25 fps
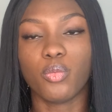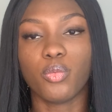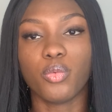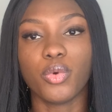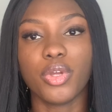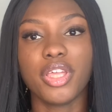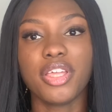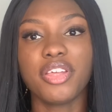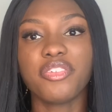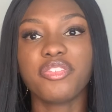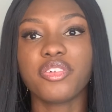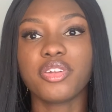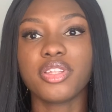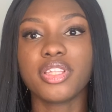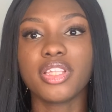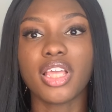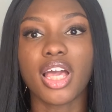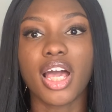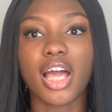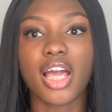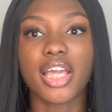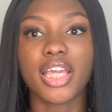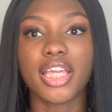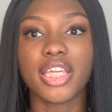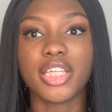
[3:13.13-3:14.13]
Even
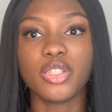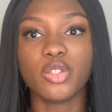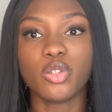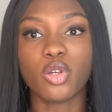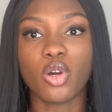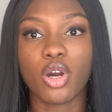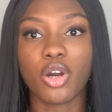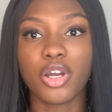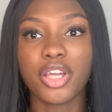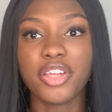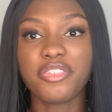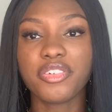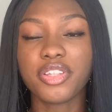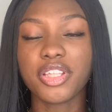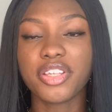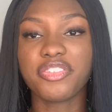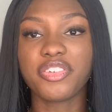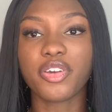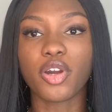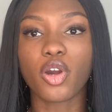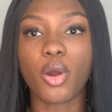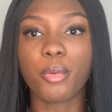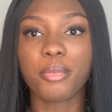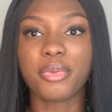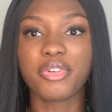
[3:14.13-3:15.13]
if you're
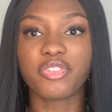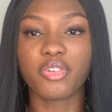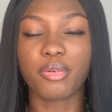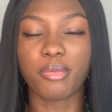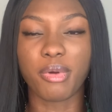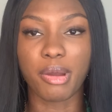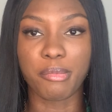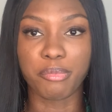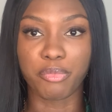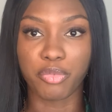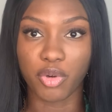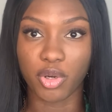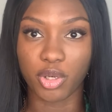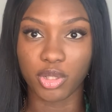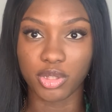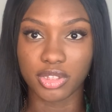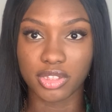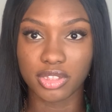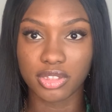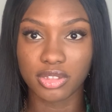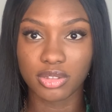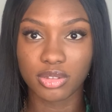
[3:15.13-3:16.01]
coming from abroad,